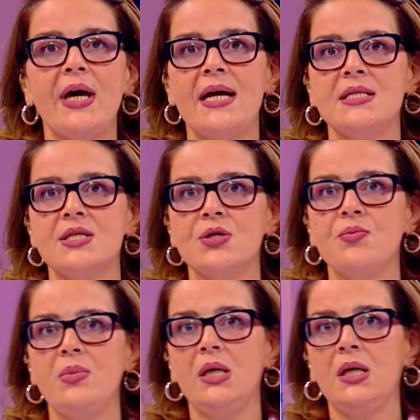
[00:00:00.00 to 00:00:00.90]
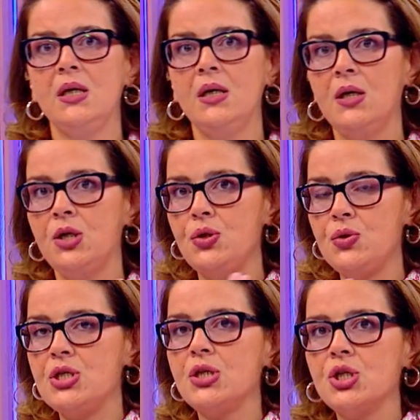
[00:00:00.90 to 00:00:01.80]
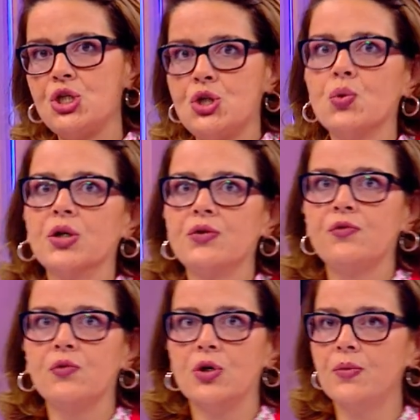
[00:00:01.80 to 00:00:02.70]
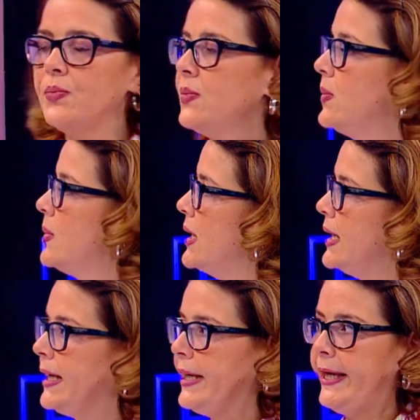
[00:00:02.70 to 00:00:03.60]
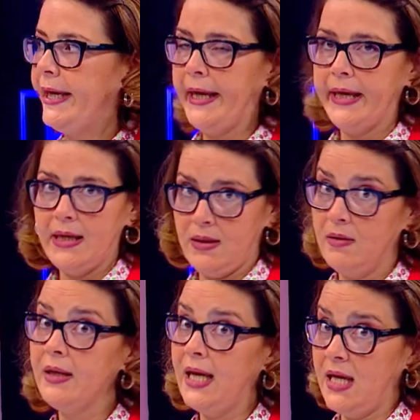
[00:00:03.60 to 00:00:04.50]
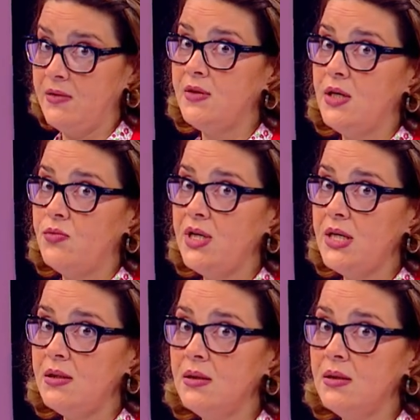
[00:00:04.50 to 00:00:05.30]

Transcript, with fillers: answer me using the short form. Can, can they read?